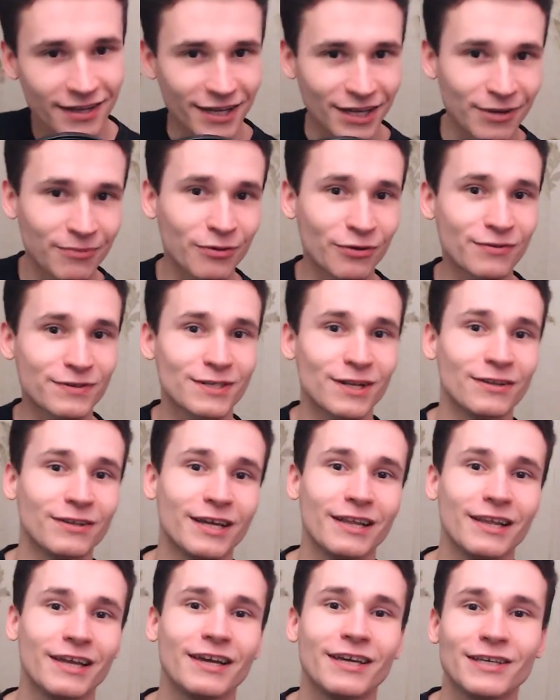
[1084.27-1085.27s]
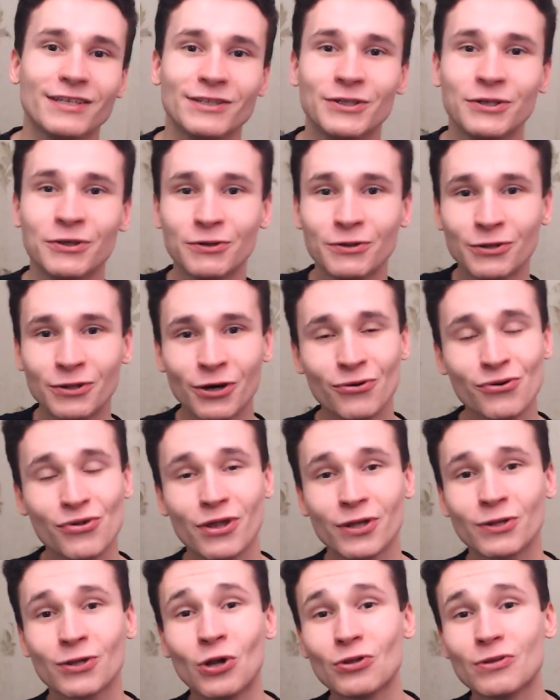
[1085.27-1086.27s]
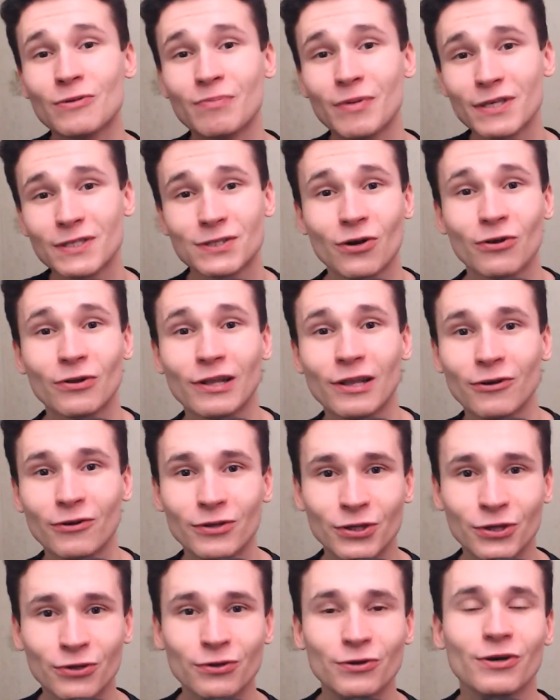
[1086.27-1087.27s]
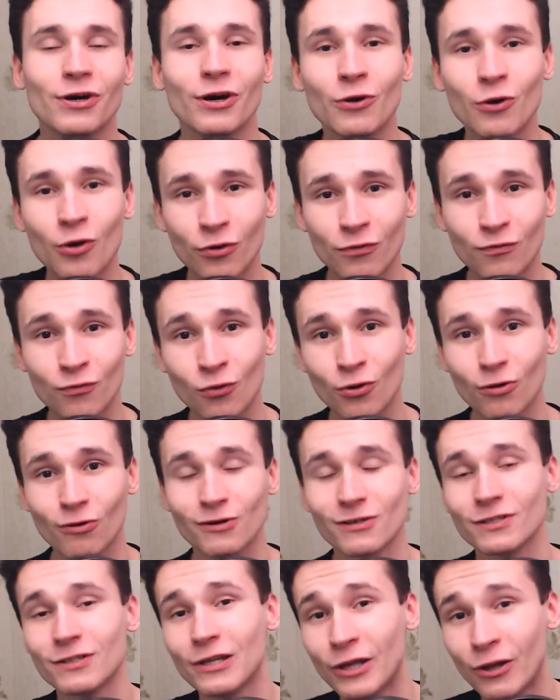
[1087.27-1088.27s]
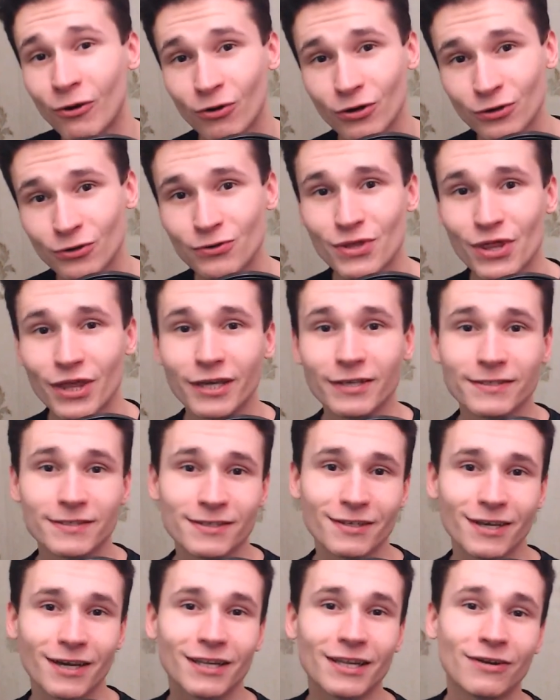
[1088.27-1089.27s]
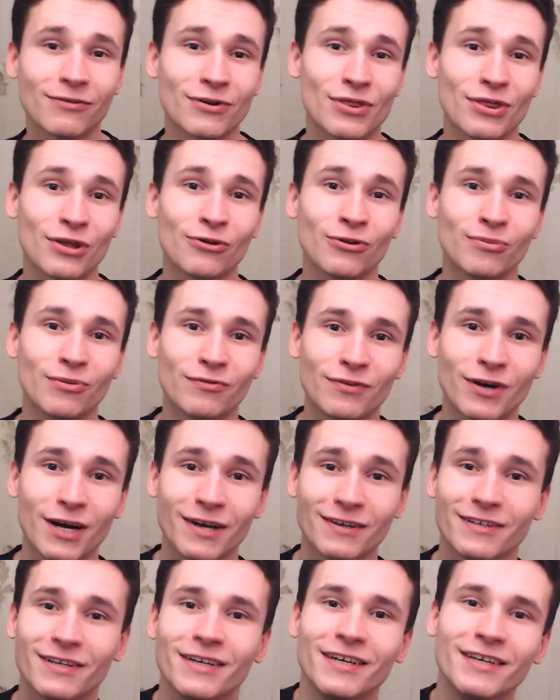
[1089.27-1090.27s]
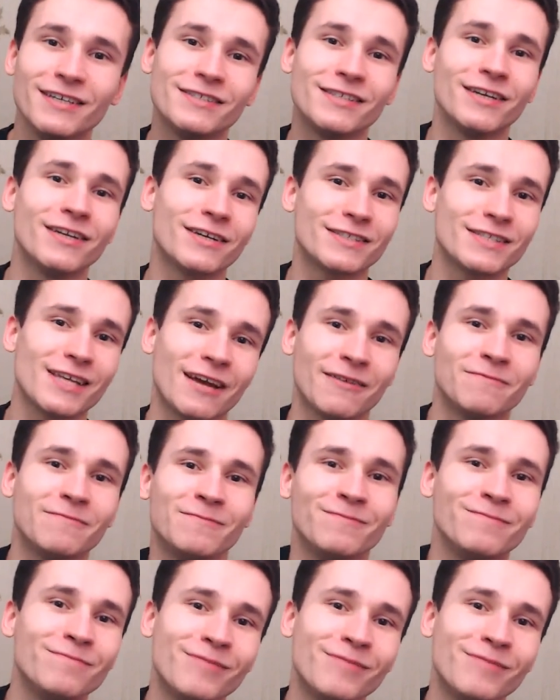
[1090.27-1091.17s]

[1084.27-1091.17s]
Improve Cell daily. You know that all depends only on you. Go forward, learn new things, and everything will be fine. See you next time.